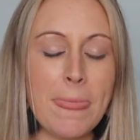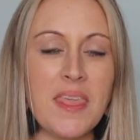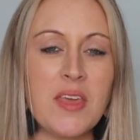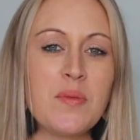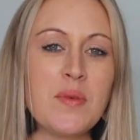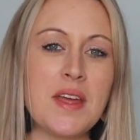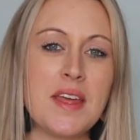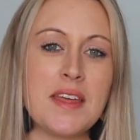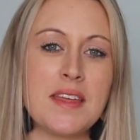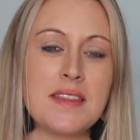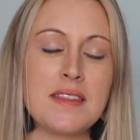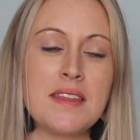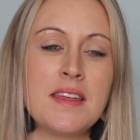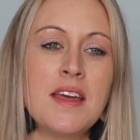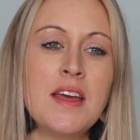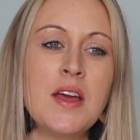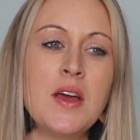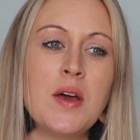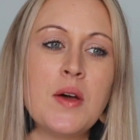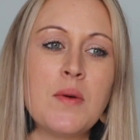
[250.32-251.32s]
with
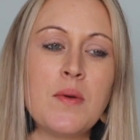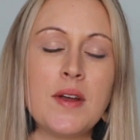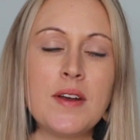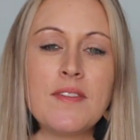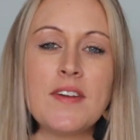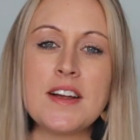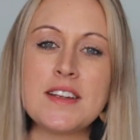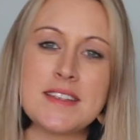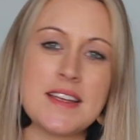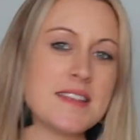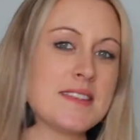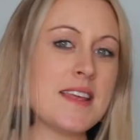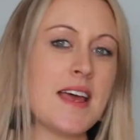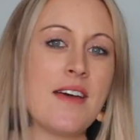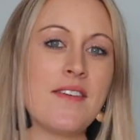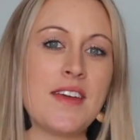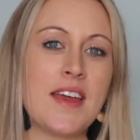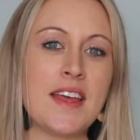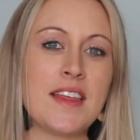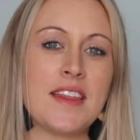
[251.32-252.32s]
one of our sons
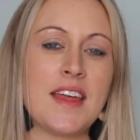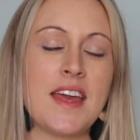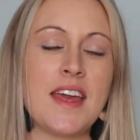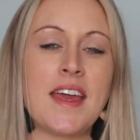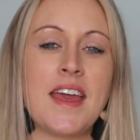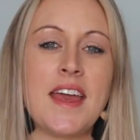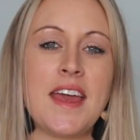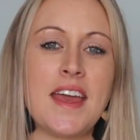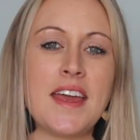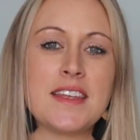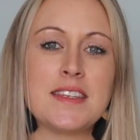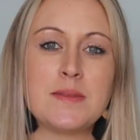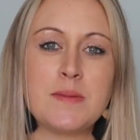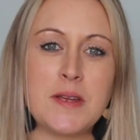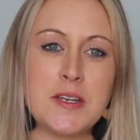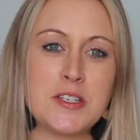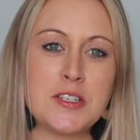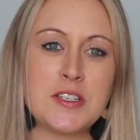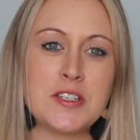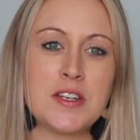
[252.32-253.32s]
having like a
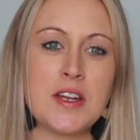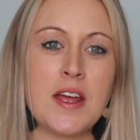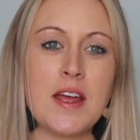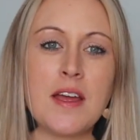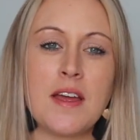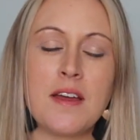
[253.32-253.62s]
speech